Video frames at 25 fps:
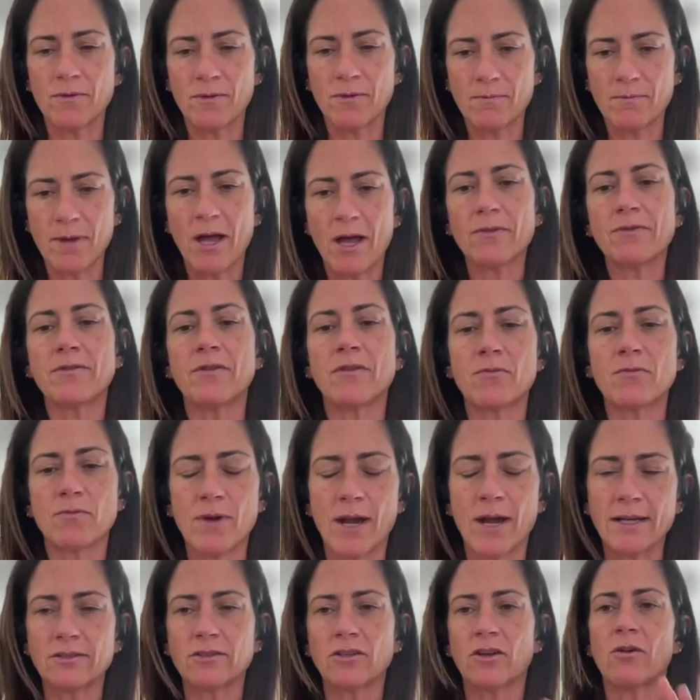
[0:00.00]
from the mouth to the
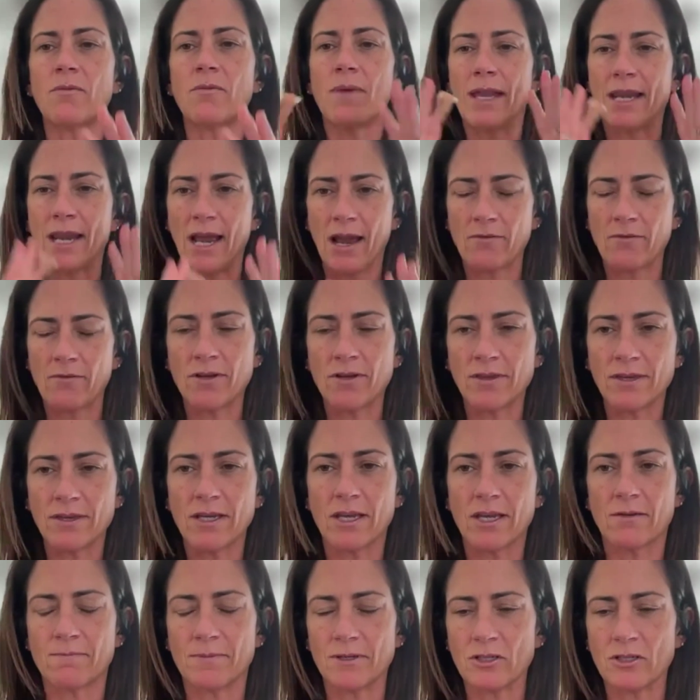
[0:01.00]
rectum and
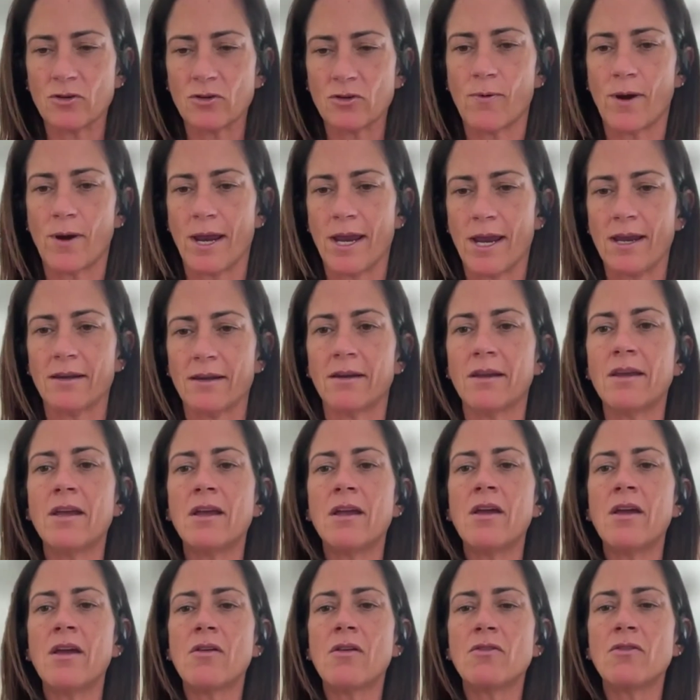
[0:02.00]
everything in between.
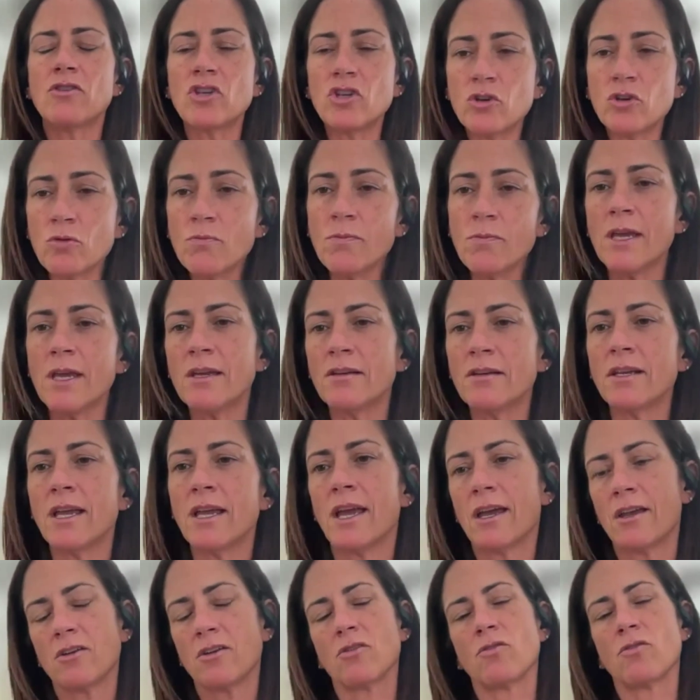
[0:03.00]
Two main
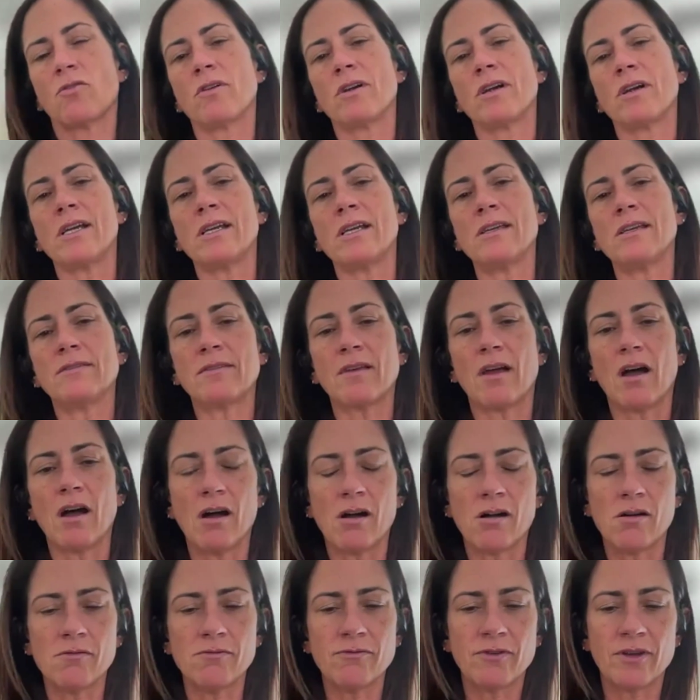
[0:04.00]
categories
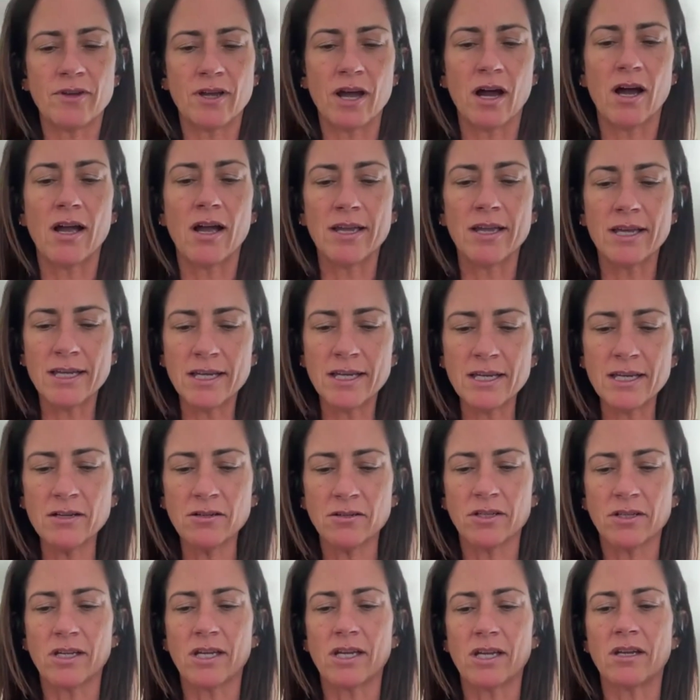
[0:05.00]
of gut
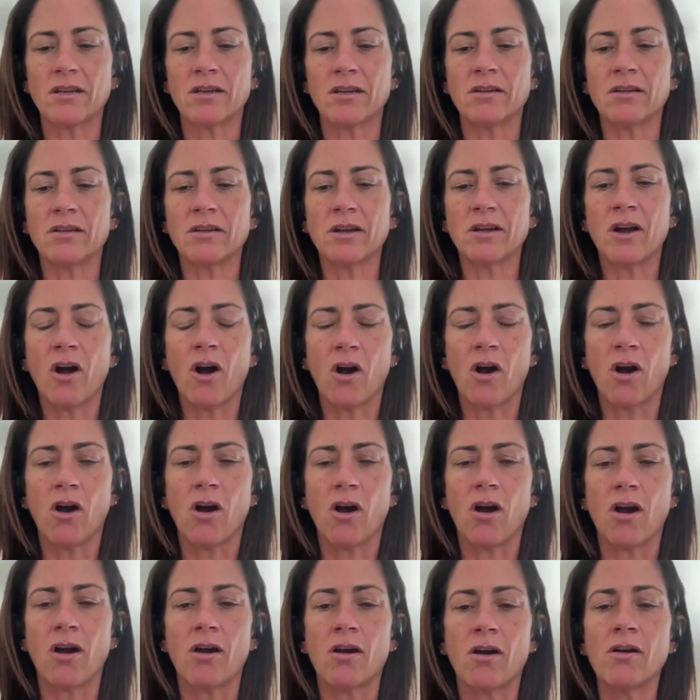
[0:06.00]
healing
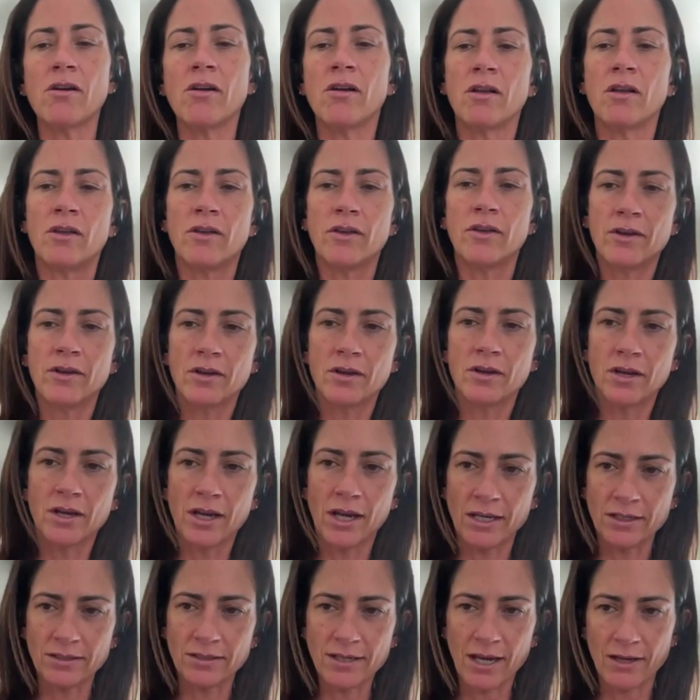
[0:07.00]
are
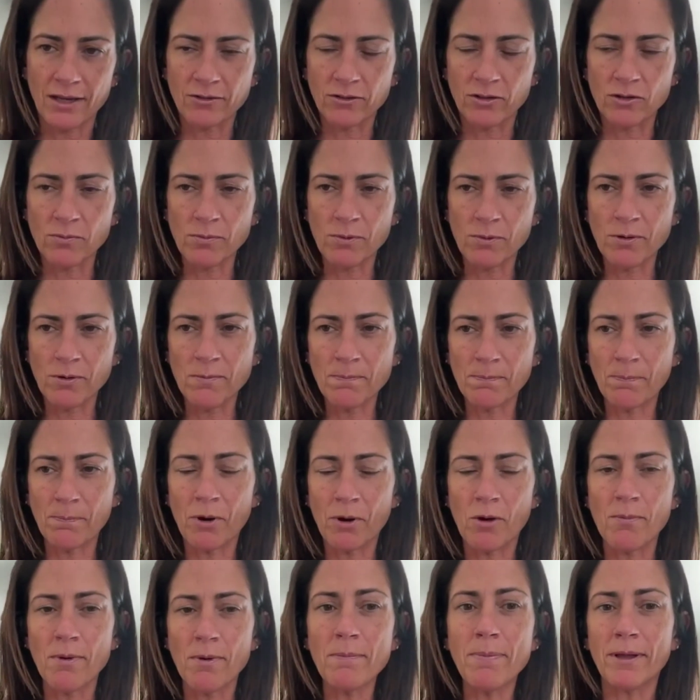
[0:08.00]
intestinal
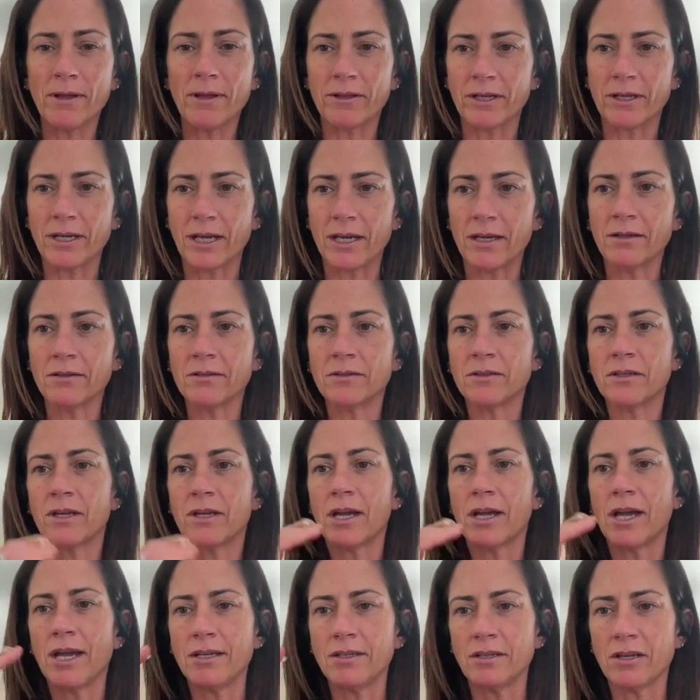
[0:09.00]
permeability
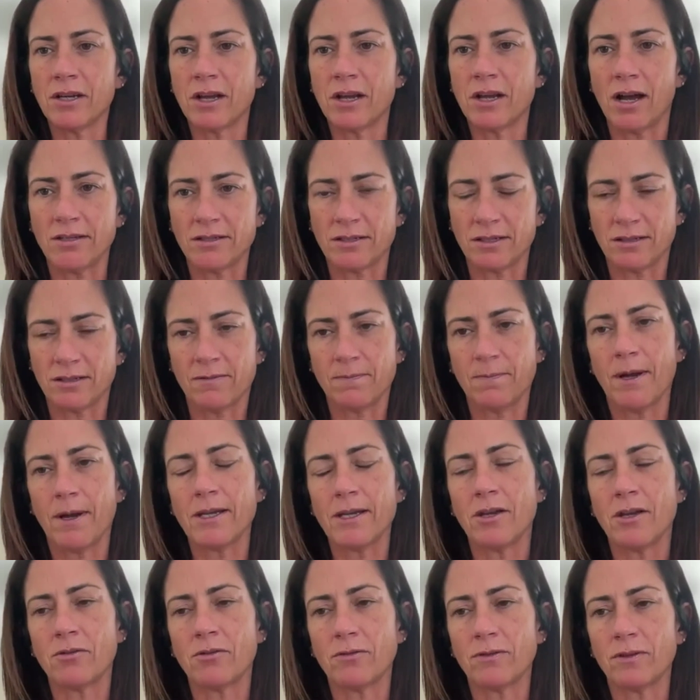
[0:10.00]
and gut
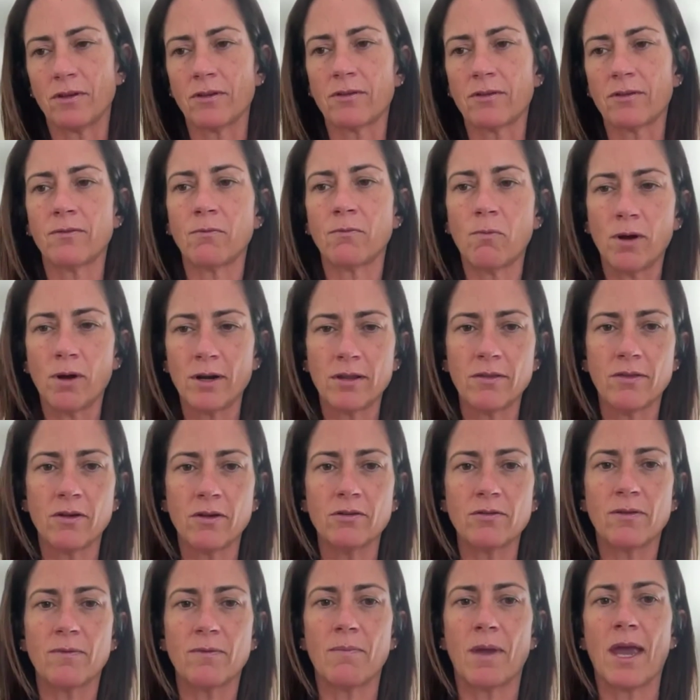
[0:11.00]
dysbiosis. What do
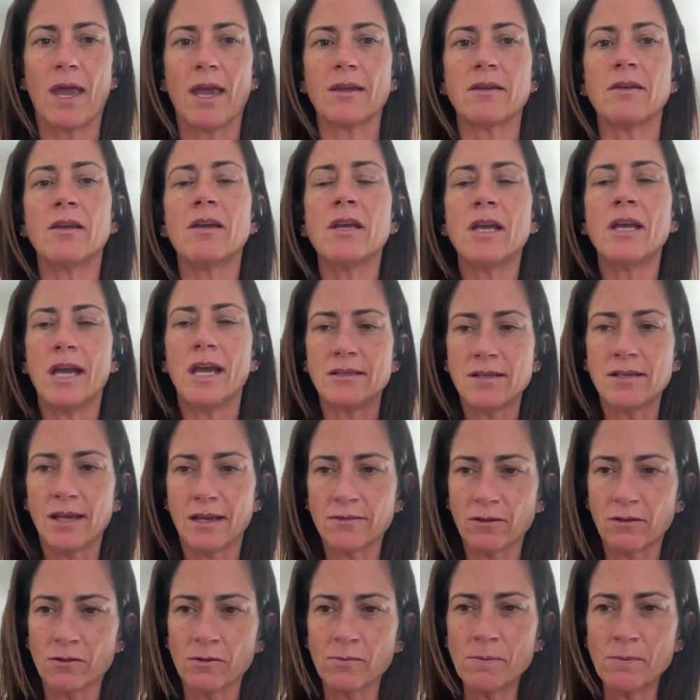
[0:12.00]
those mean?
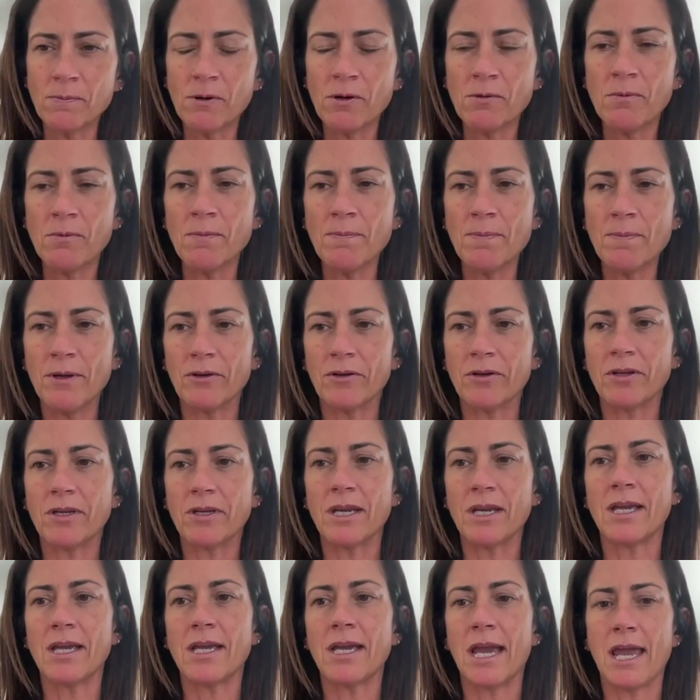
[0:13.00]
Intestinal
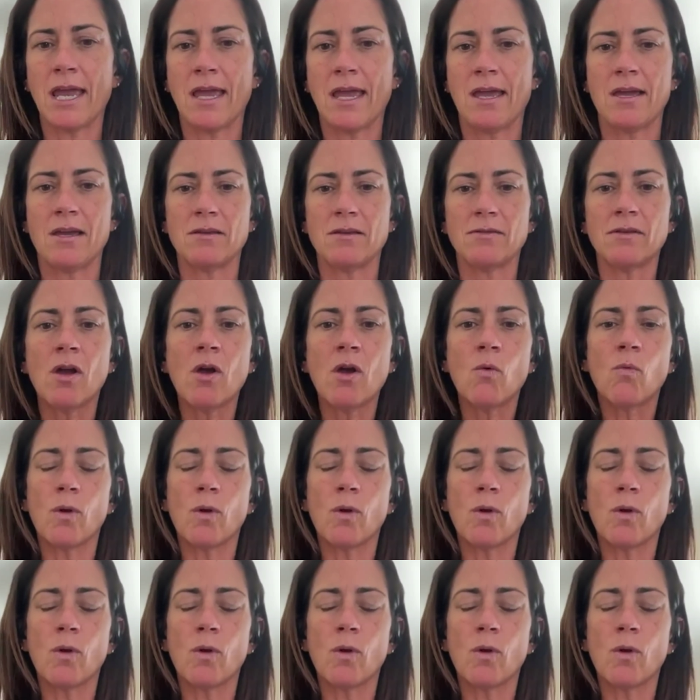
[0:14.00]
permeability is